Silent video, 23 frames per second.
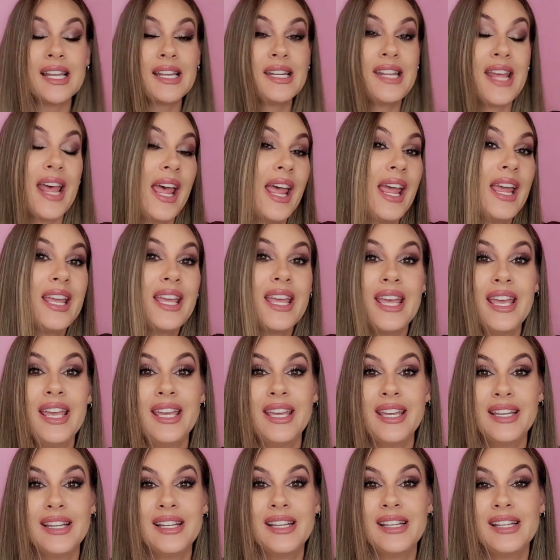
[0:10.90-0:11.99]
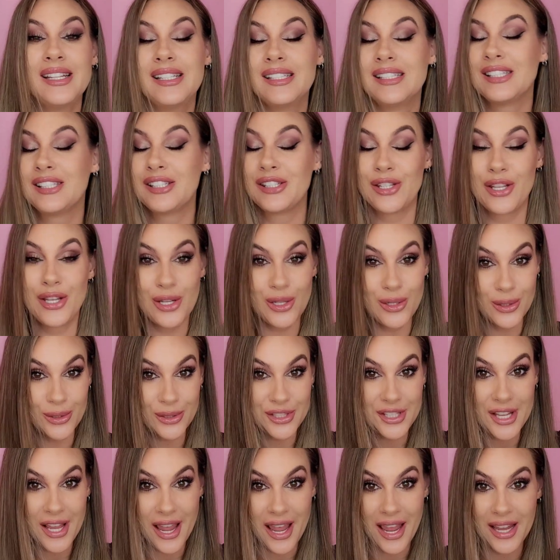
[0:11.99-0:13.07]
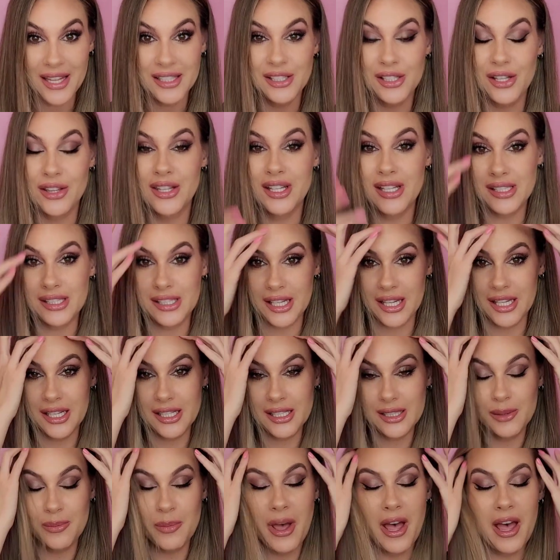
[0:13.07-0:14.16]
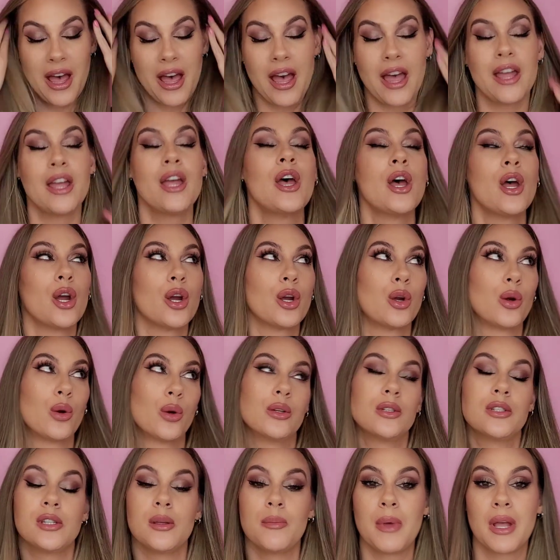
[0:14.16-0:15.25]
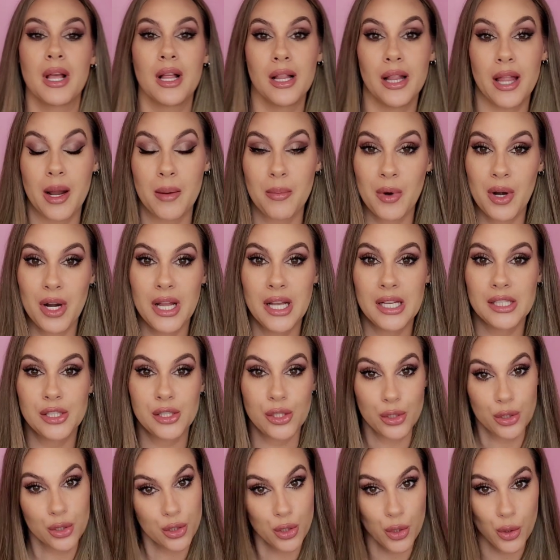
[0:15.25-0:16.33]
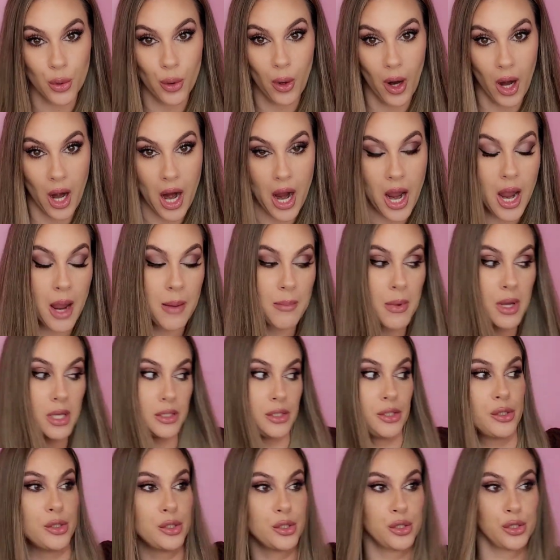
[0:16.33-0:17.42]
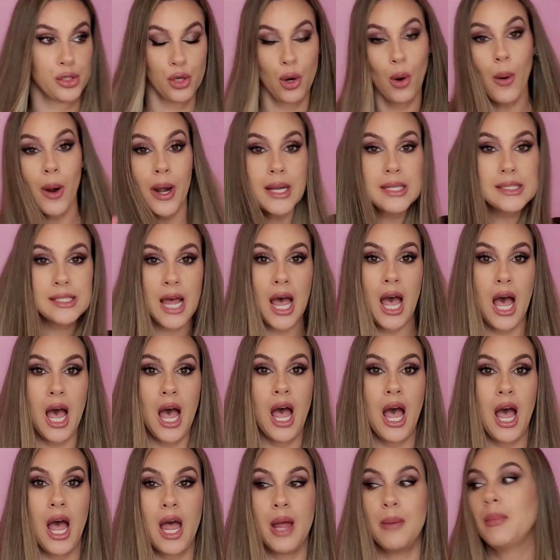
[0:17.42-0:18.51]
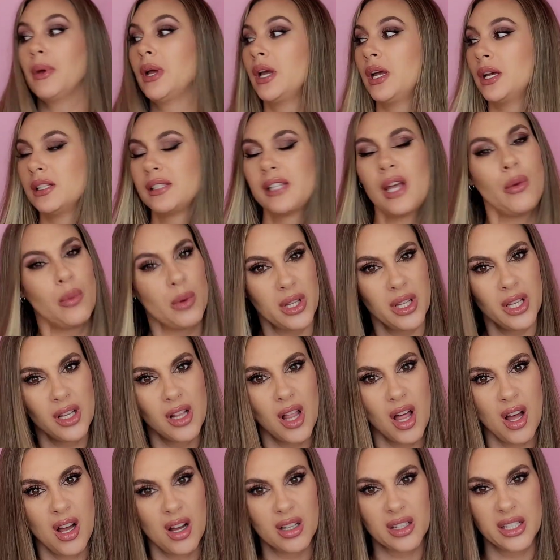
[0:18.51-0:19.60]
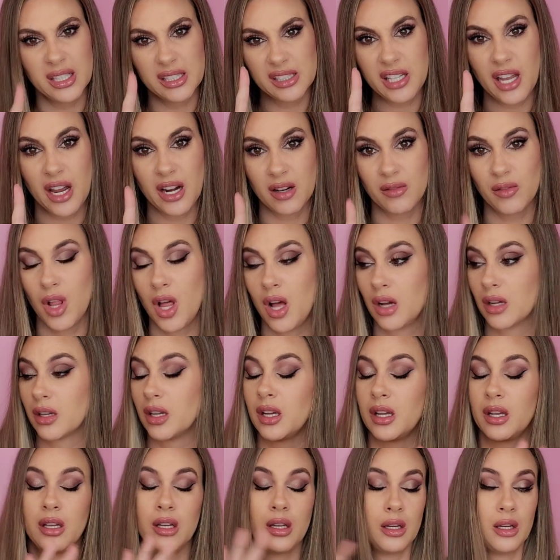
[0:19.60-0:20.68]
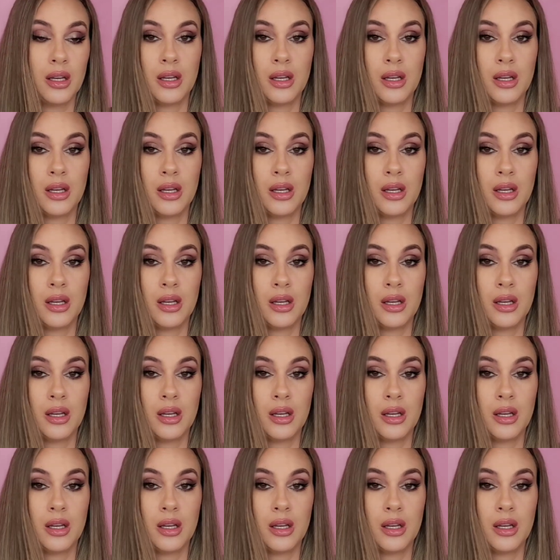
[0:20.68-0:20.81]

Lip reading: Today is Tuesday, so this is my gruesome and glamorous true crime story time. Is that really long? It's kind of long.